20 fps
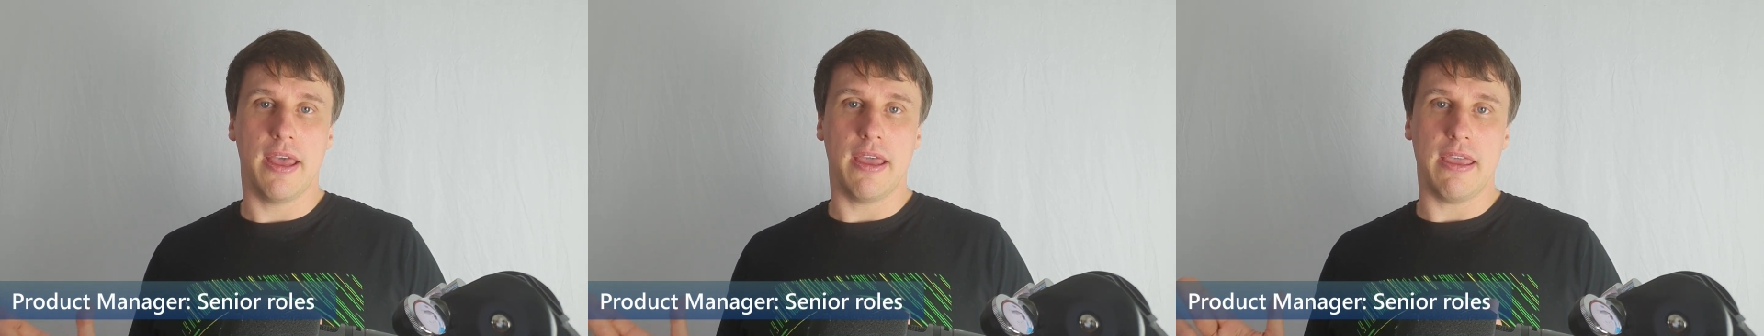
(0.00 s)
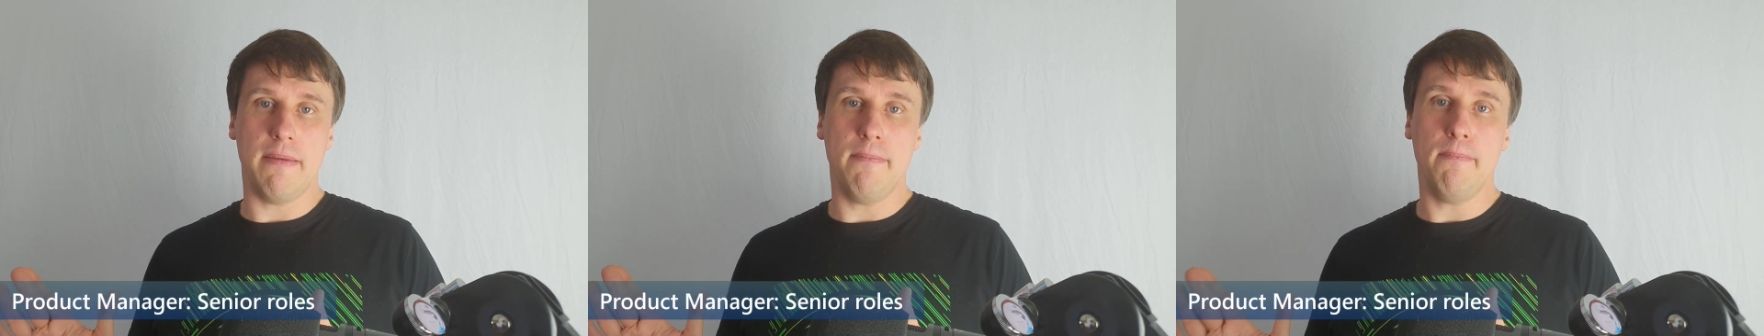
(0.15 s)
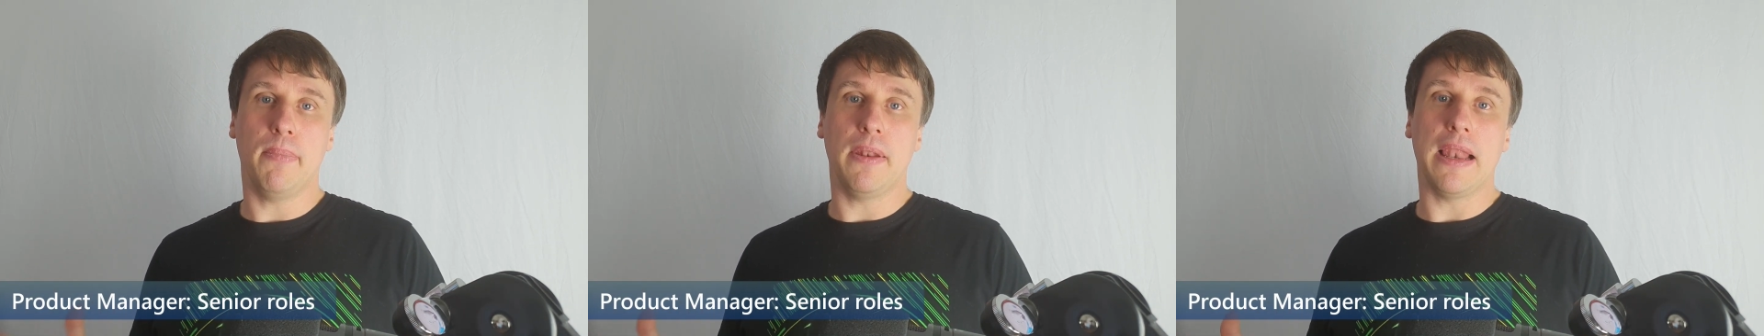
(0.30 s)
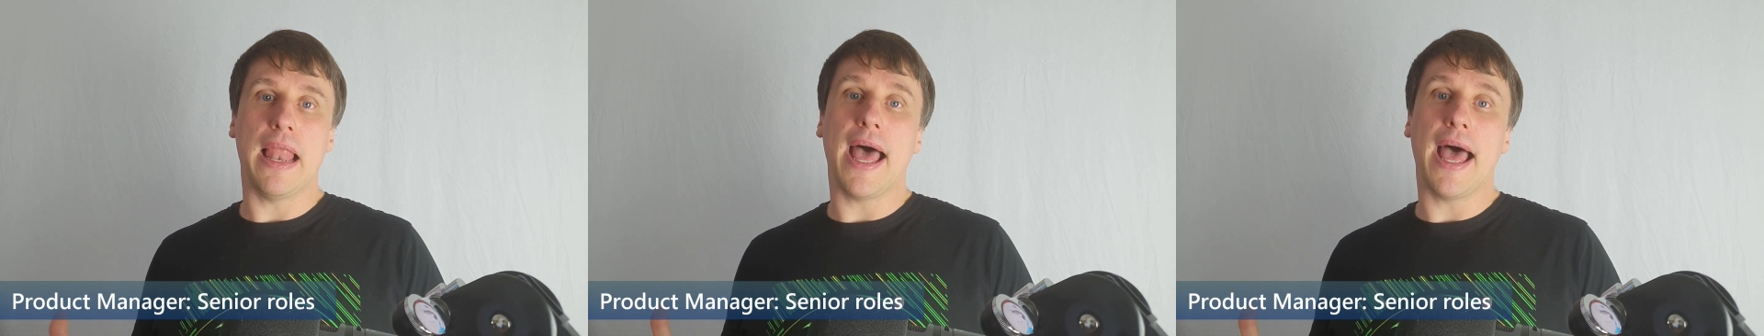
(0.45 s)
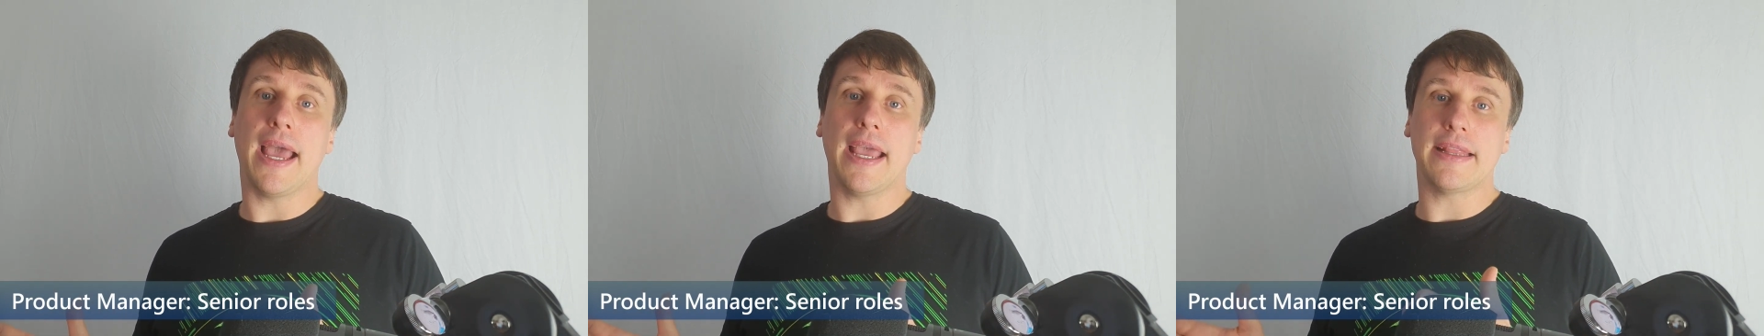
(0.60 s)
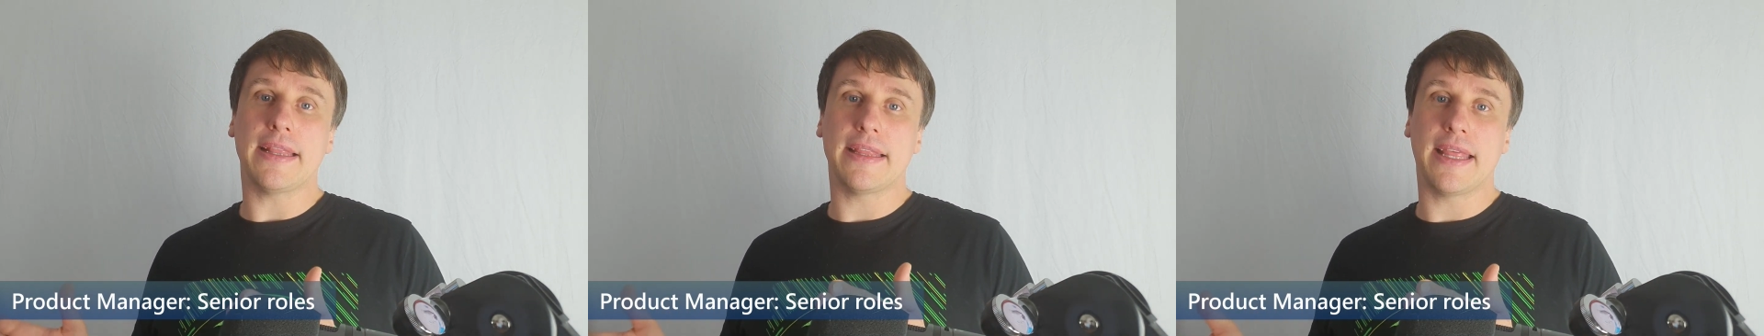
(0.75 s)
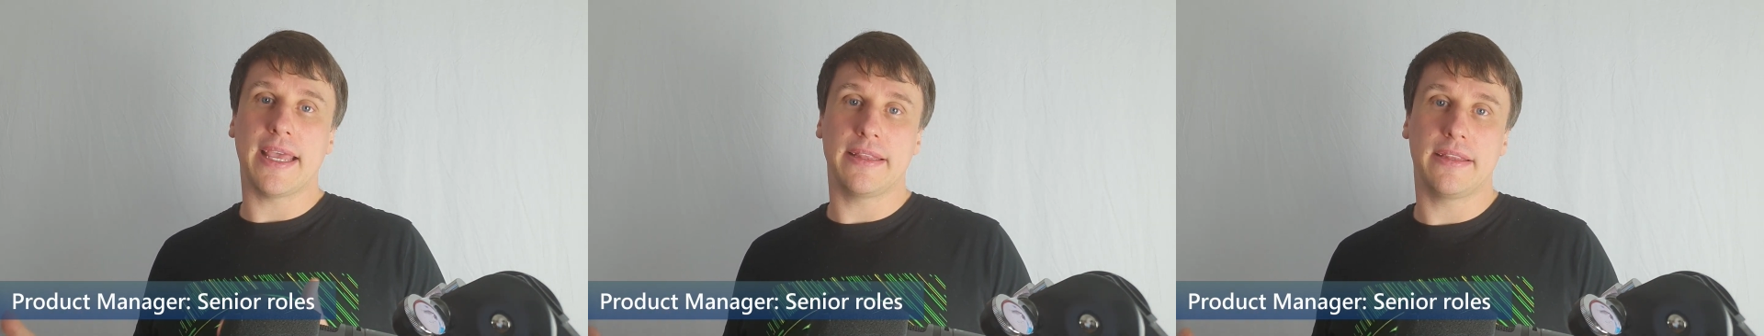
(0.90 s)
imply
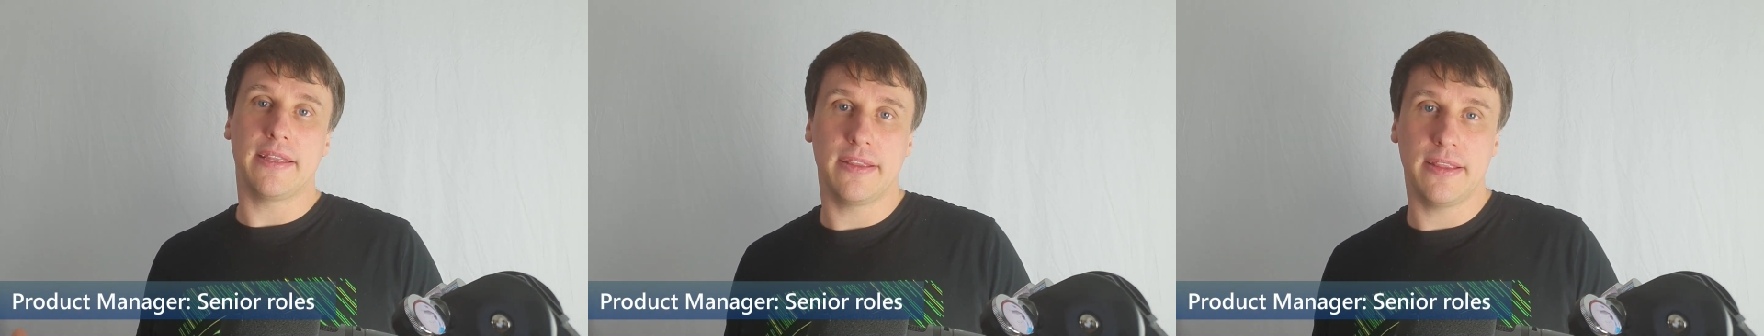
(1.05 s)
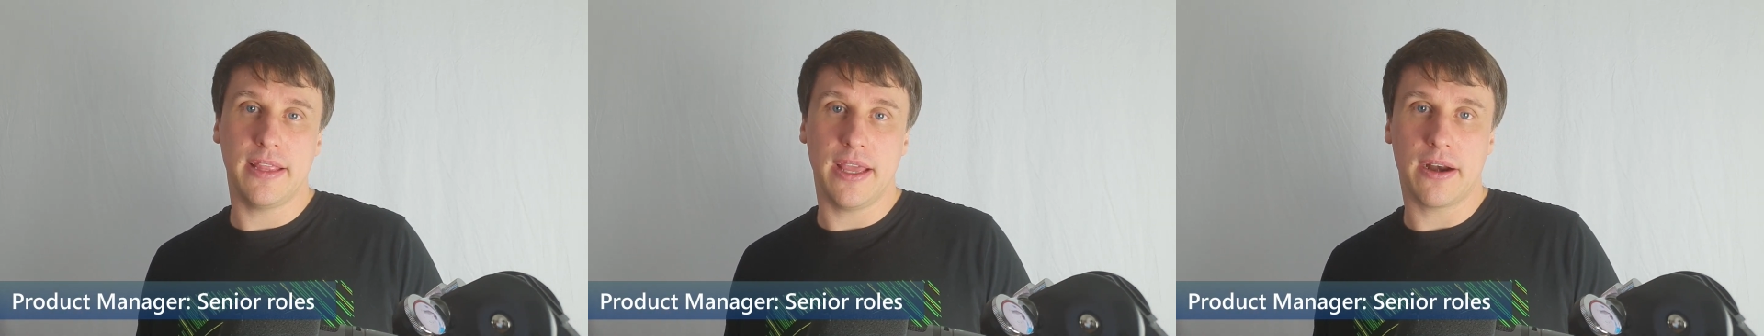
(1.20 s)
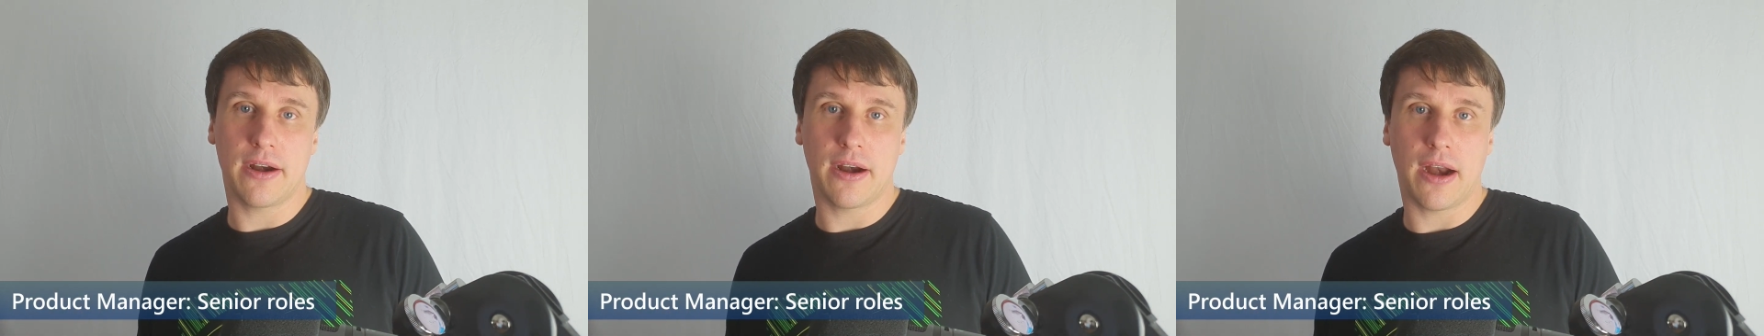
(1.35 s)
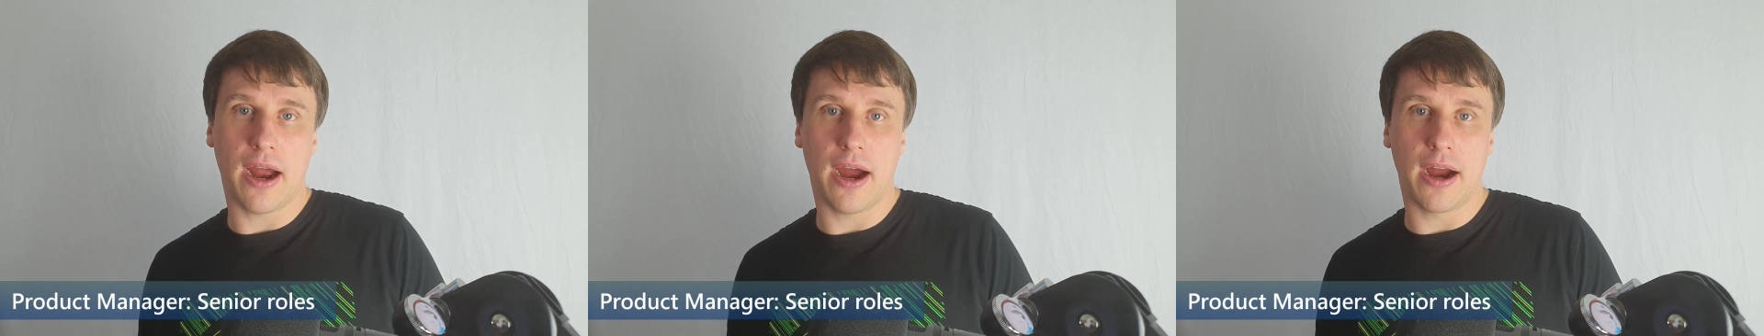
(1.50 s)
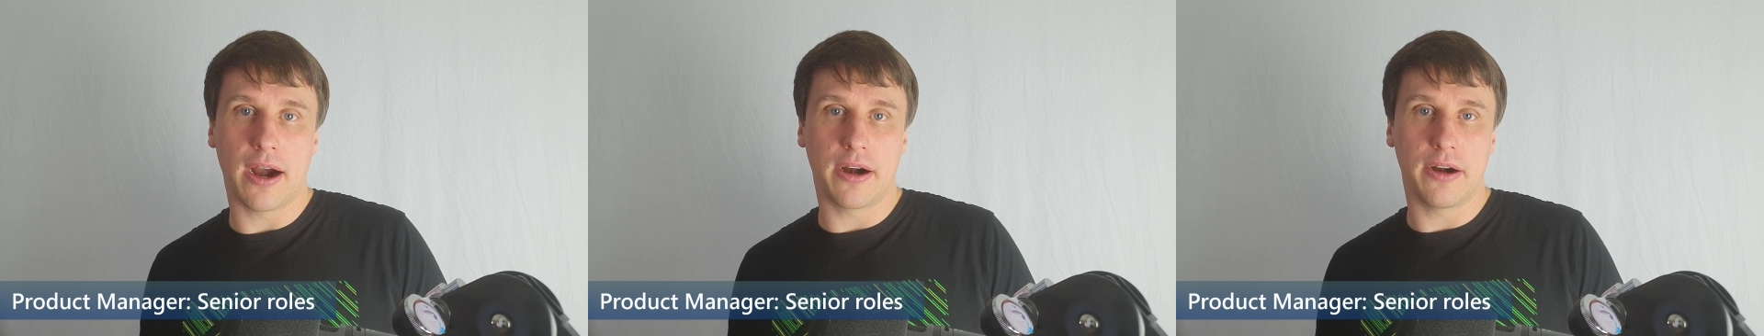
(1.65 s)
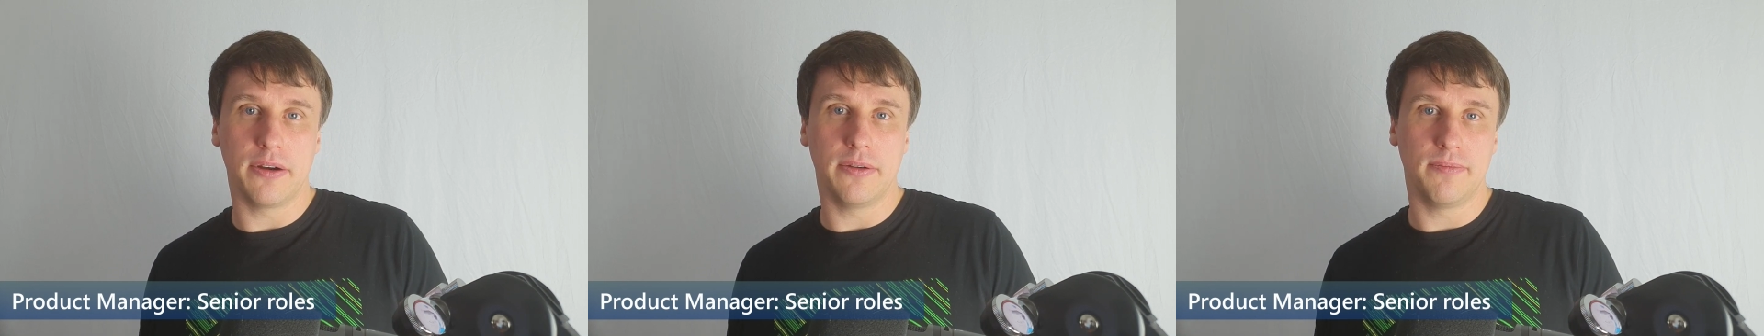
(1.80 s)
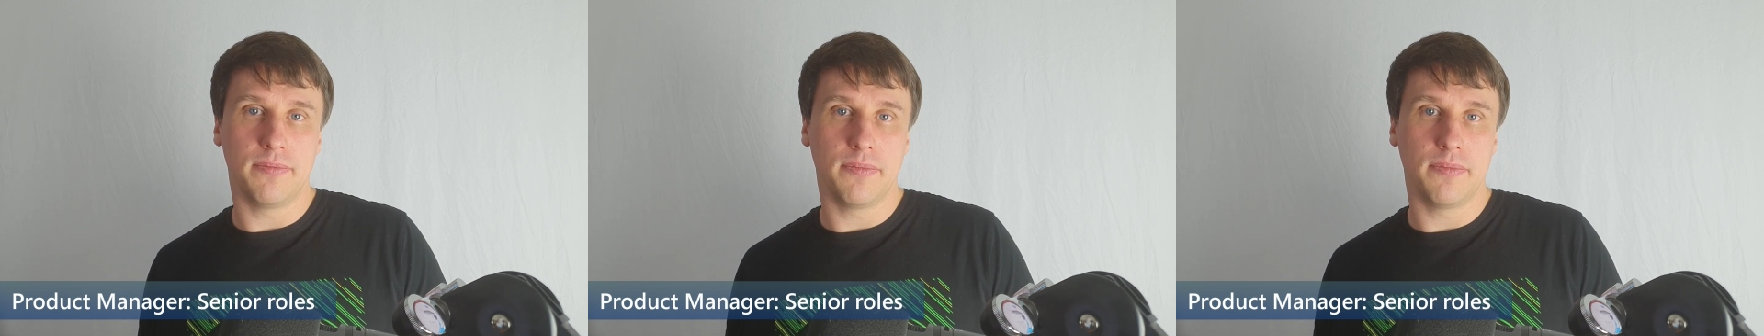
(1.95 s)
that there are